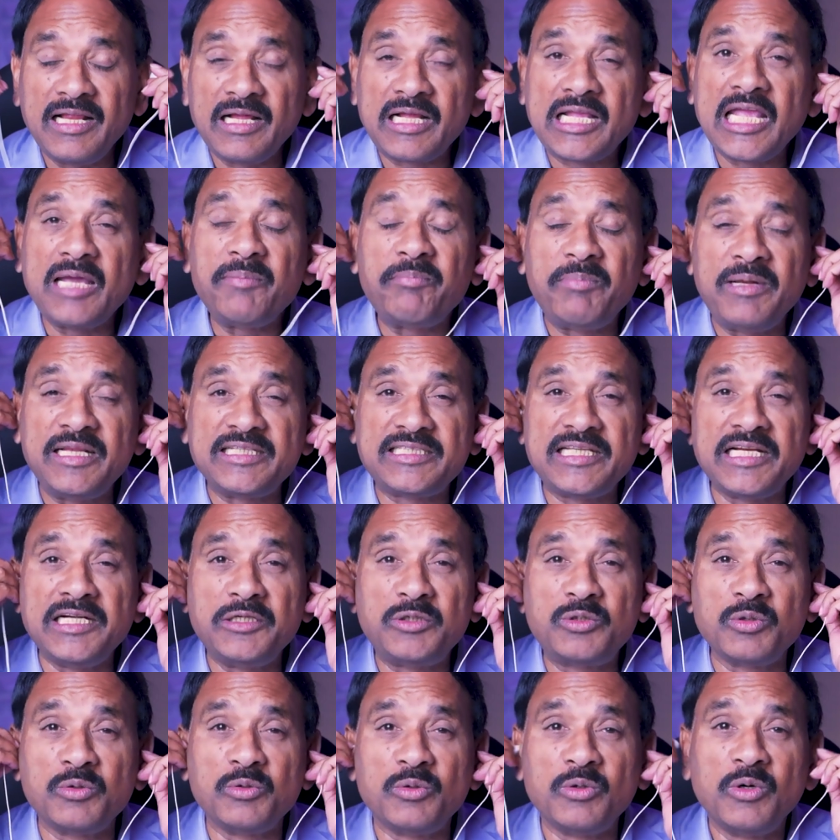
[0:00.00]
keep listening
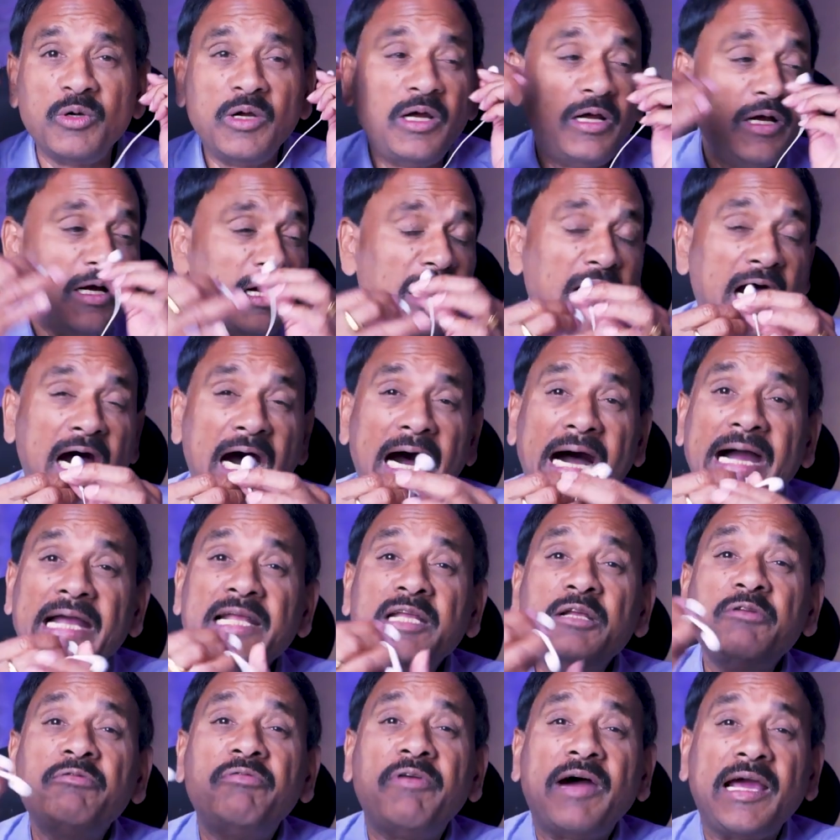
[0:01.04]
to
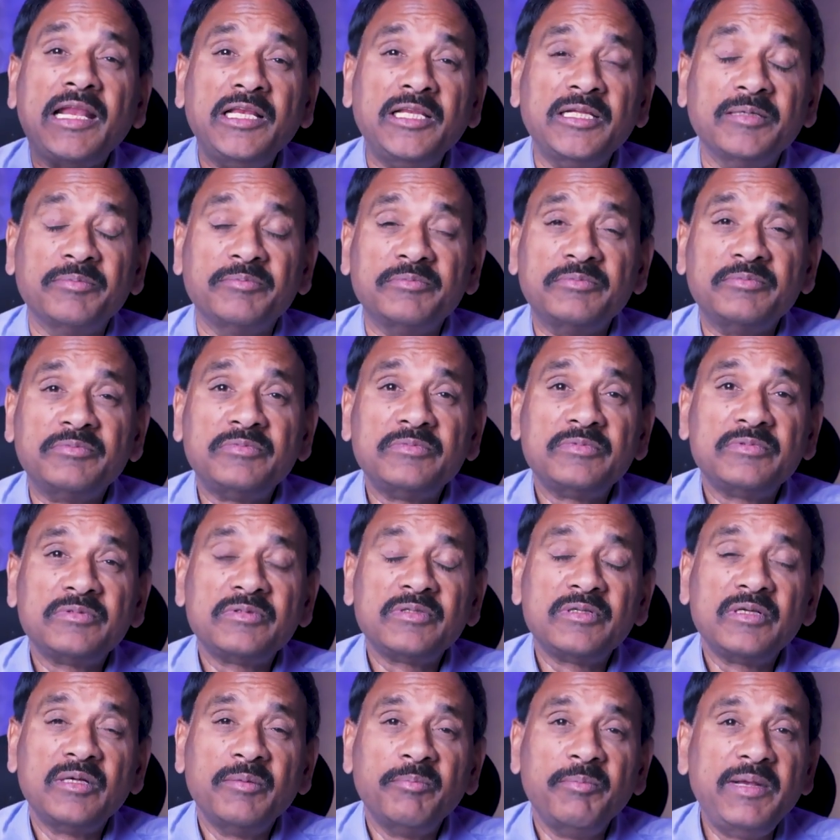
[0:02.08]
high volume.
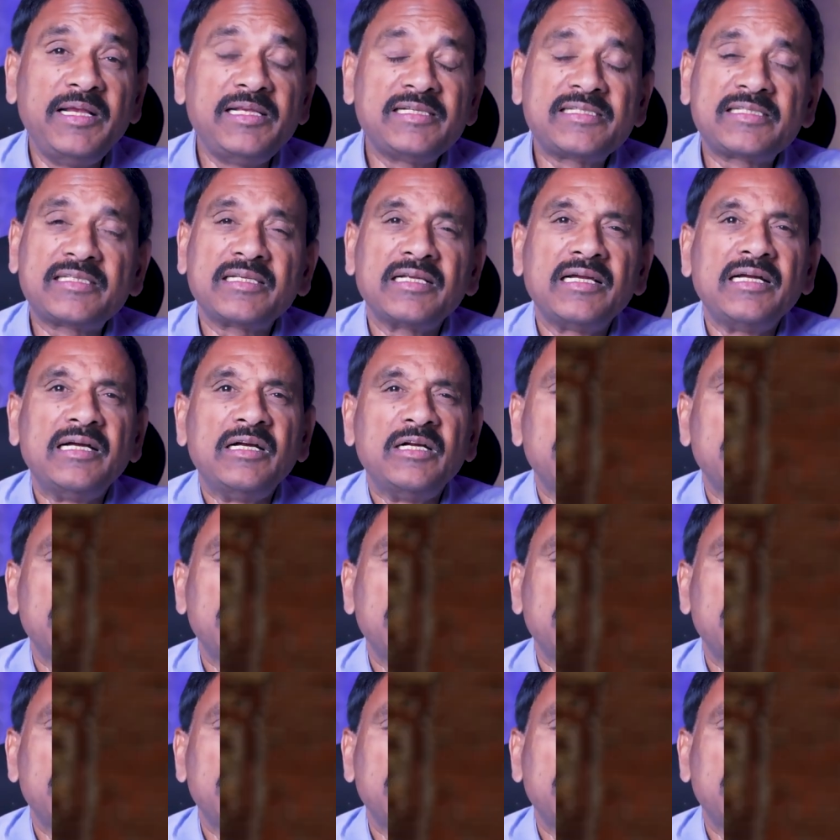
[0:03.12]
Means